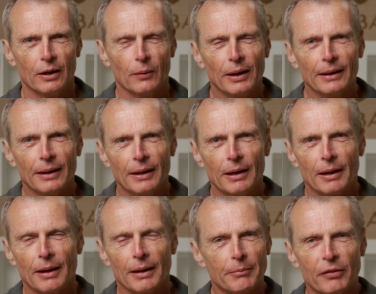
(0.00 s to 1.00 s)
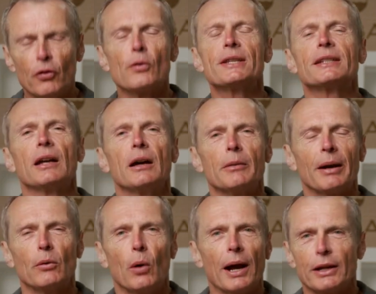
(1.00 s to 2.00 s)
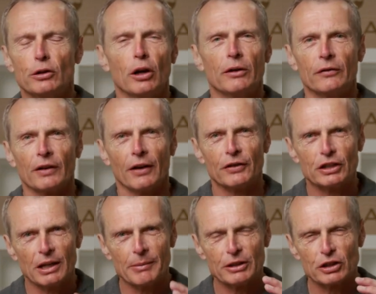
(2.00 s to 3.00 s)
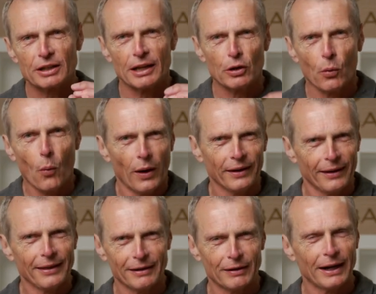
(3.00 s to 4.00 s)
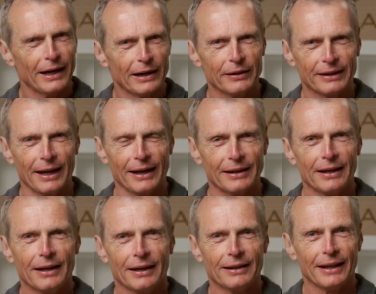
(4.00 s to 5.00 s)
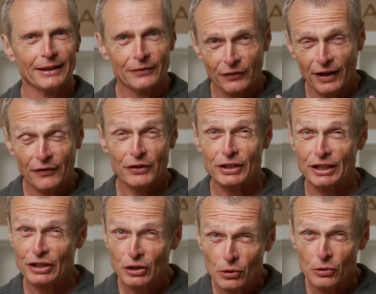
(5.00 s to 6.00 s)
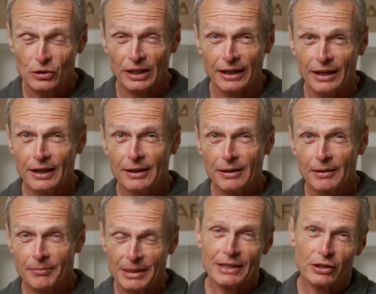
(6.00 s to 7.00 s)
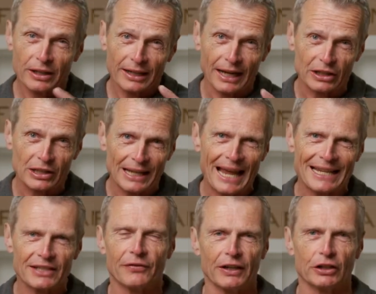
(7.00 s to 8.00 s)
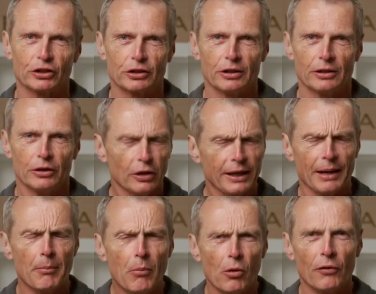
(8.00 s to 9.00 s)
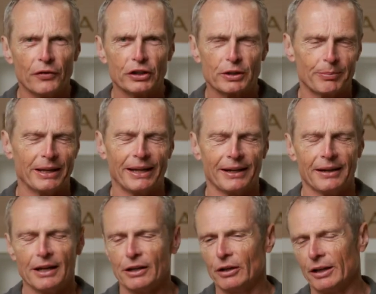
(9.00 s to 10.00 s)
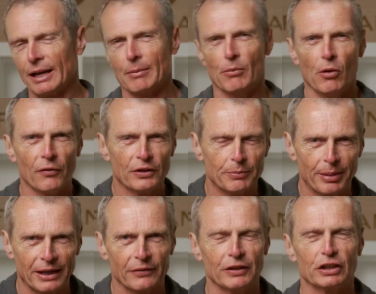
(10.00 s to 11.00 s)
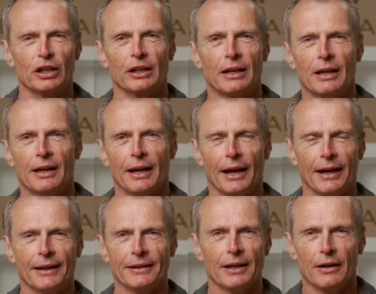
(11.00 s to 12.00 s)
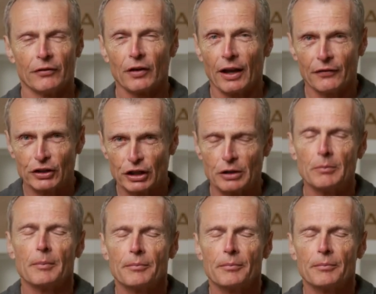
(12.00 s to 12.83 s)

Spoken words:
Well, before we start about why you're going fly fishing, let me just tell you one thing right out the gate, and that is fly fishing usually means you're going to catch less fish. You can get more fish spinning, you can get more fish bait fishing, and fly fishing,